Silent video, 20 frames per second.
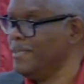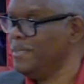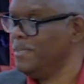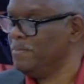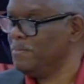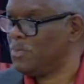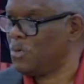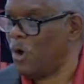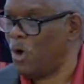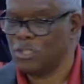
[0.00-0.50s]

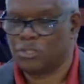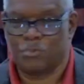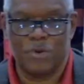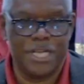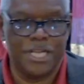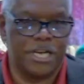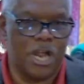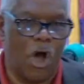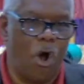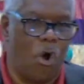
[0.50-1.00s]
Because
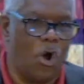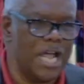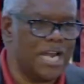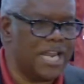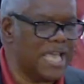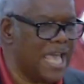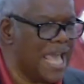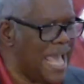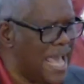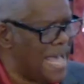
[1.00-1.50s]
we know in
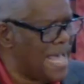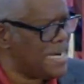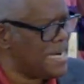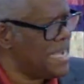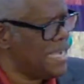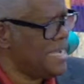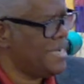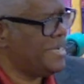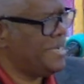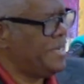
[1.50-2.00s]
the
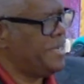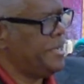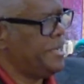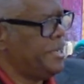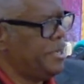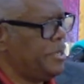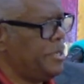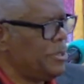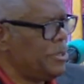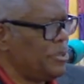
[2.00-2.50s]
end,
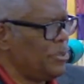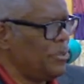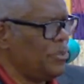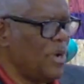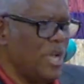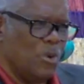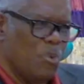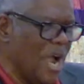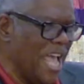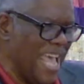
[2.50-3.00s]

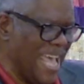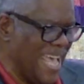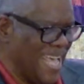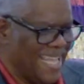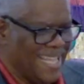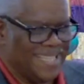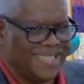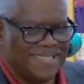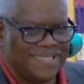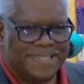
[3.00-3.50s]
we
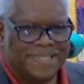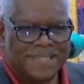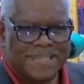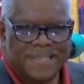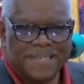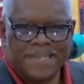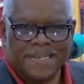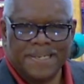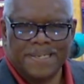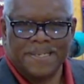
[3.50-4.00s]
win.
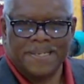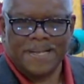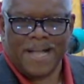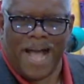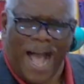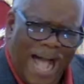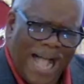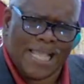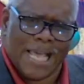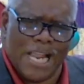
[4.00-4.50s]

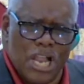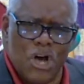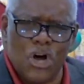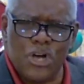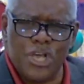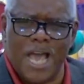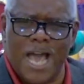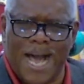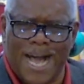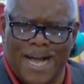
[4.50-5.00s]

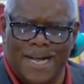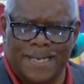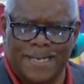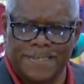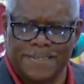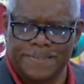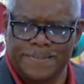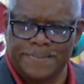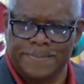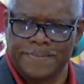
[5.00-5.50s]
Hallelujah!
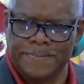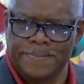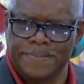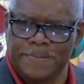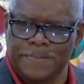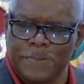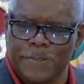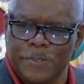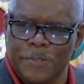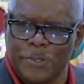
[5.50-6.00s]

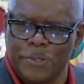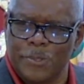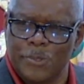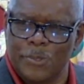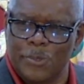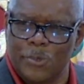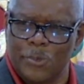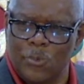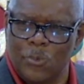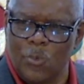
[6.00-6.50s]

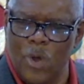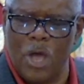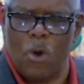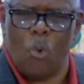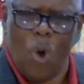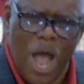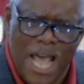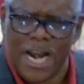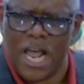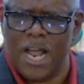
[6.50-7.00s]
We're
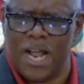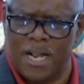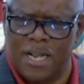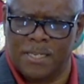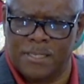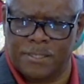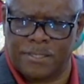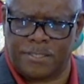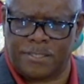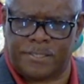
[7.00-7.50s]

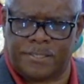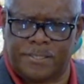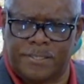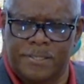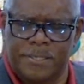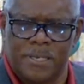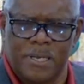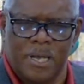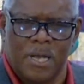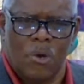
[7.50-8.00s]
winners.
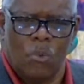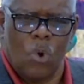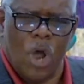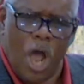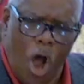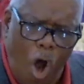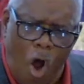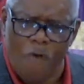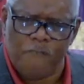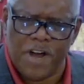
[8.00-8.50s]
We're
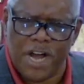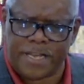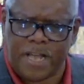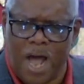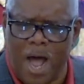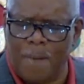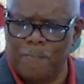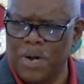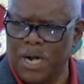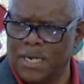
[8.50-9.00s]

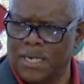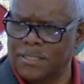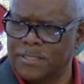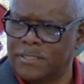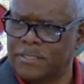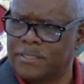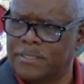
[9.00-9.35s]
overcomers.